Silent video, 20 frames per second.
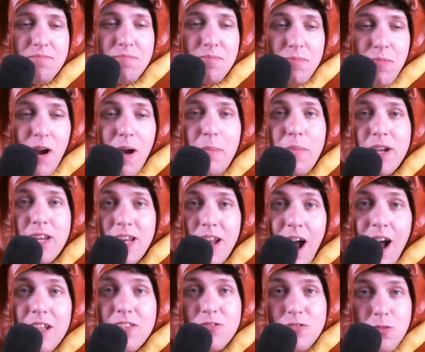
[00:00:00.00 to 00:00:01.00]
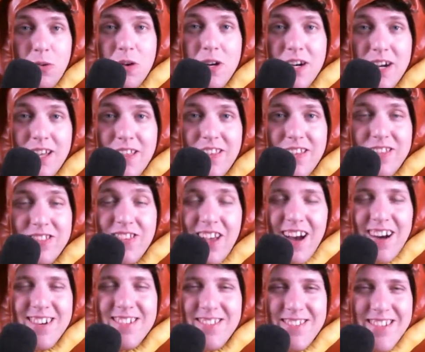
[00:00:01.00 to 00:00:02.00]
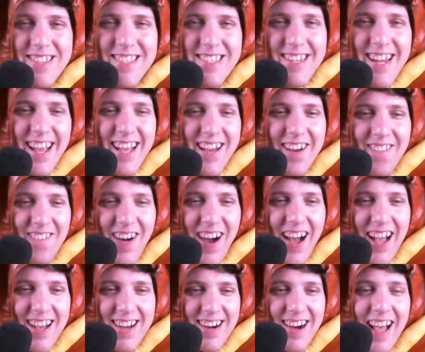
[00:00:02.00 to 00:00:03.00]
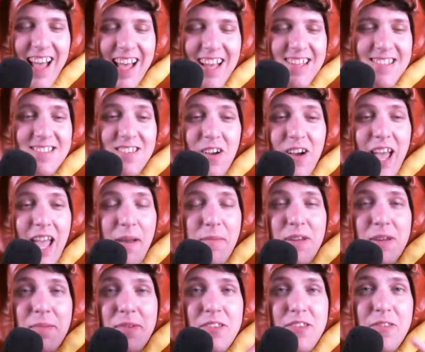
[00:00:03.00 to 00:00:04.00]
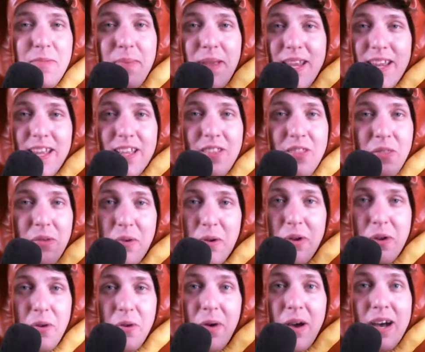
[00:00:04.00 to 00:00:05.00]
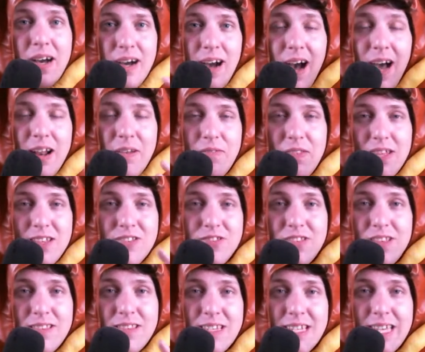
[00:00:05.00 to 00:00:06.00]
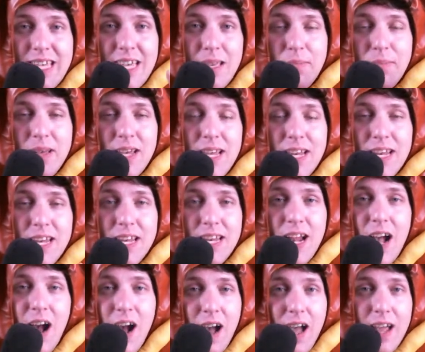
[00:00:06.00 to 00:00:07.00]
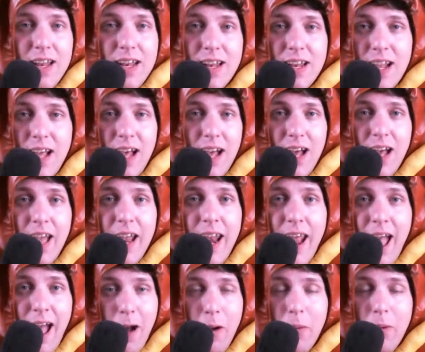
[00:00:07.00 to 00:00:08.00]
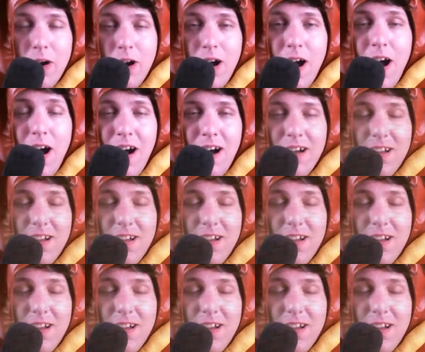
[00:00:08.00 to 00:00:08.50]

Probably not shortly. These challenges take a while. So I am gonna be speeding through a lot of this just to keep it not an hour long.